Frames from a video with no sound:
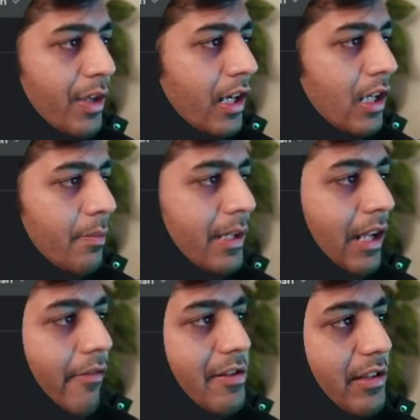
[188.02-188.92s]
we are gonna be
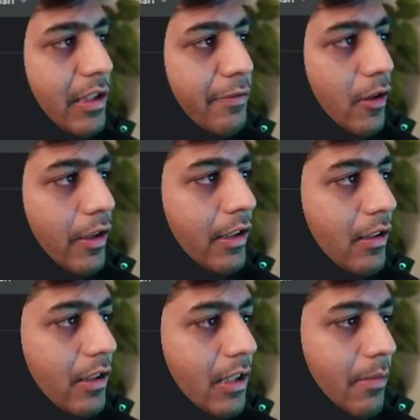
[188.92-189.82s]
leveraging the following
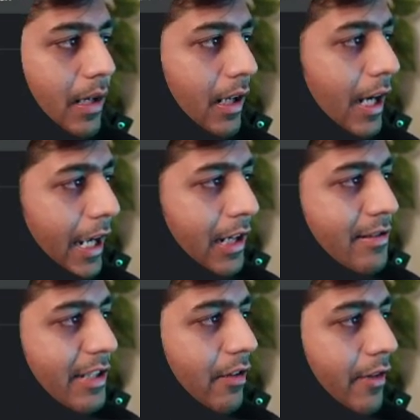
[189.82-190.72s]
curl command. Again,
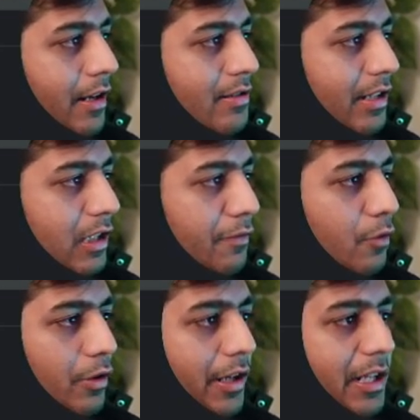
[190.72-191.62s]
it's given inside the
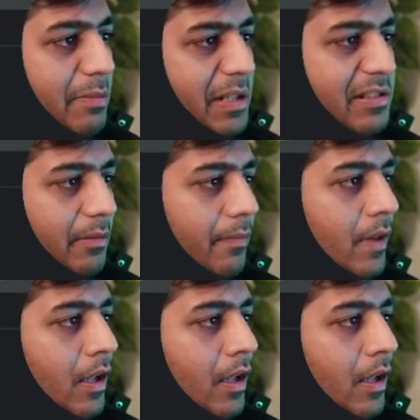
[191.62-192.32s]
folder Debezium.